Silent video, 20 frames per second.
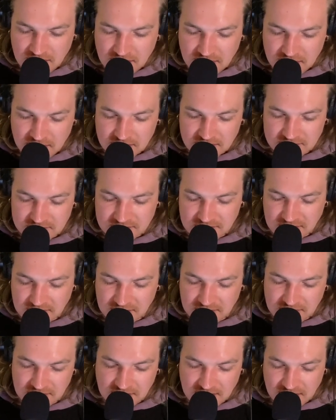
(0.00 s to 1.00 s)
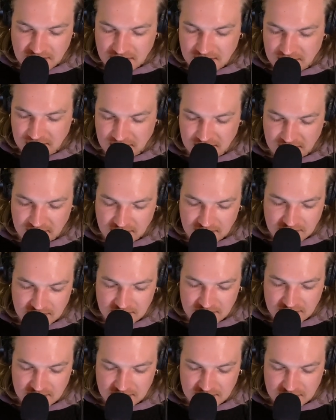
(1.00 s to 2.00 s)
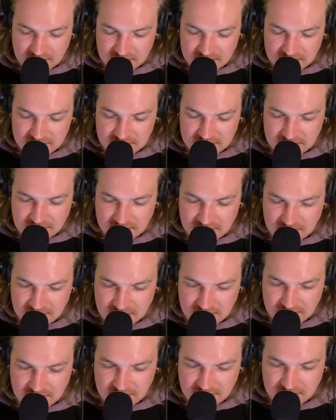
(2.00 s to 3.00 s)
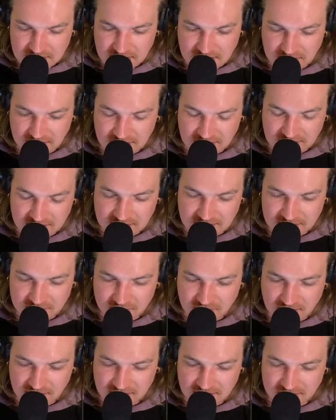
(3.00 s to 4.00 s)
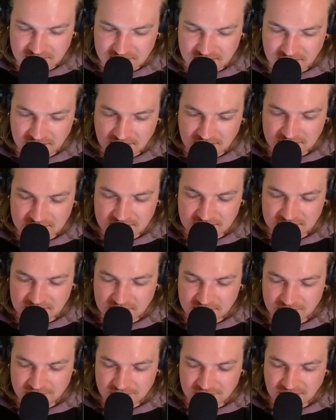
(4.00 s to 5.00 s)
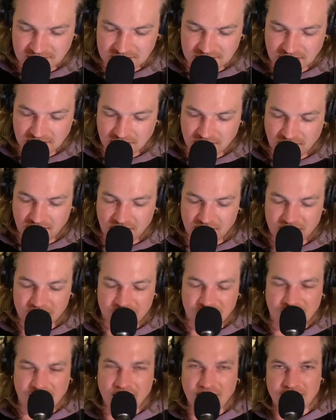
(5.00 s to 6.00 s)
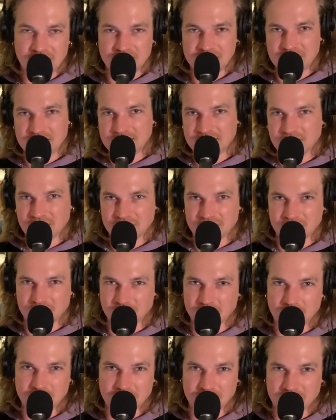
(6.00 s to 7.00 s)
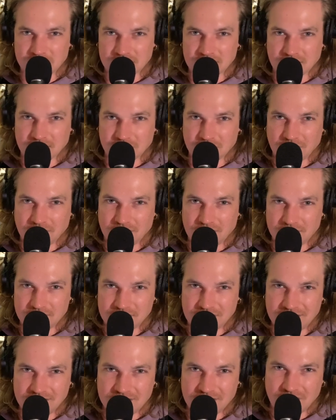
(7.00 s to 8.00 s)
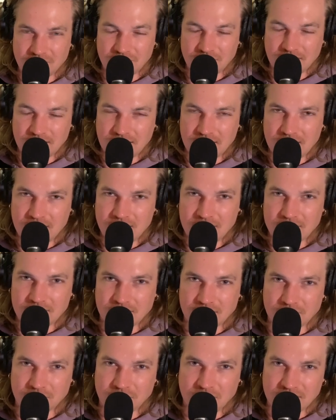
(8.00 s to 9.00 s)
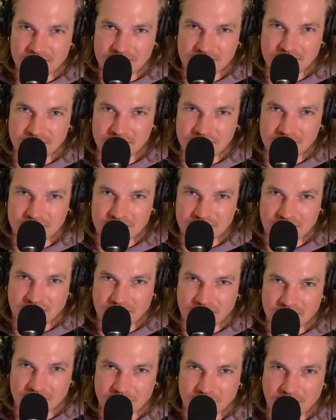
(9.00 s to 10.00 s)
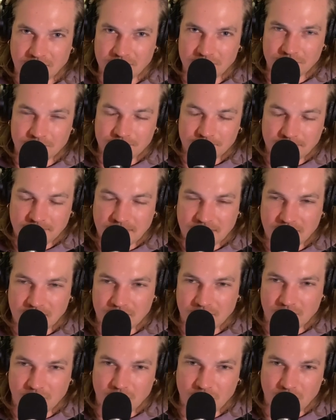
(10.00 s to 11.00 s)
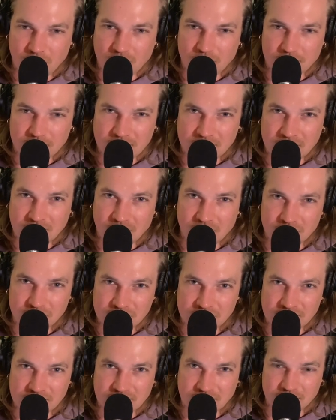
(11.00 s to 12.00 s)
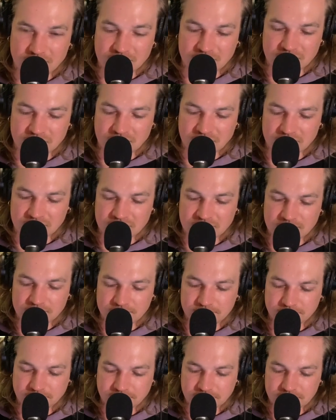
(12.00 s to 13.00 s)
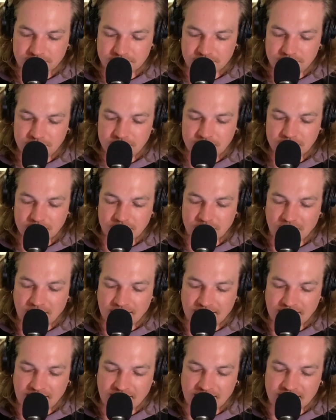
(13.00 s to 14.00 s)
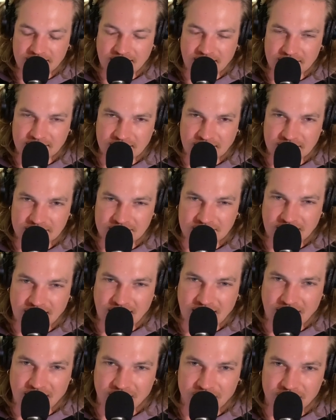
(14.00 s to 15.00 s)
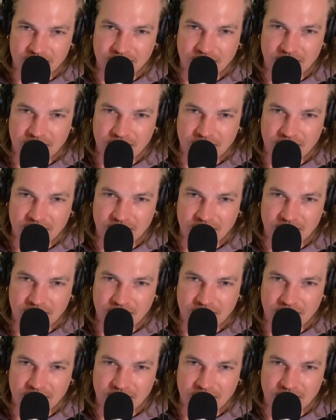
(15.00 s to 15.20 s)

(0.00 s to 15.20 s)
Let's see. And I think that's about it. So that's all of our El Nino. So when people are talking about El Nino, they're basically just talking about warming ocean temperatures, and that tends to have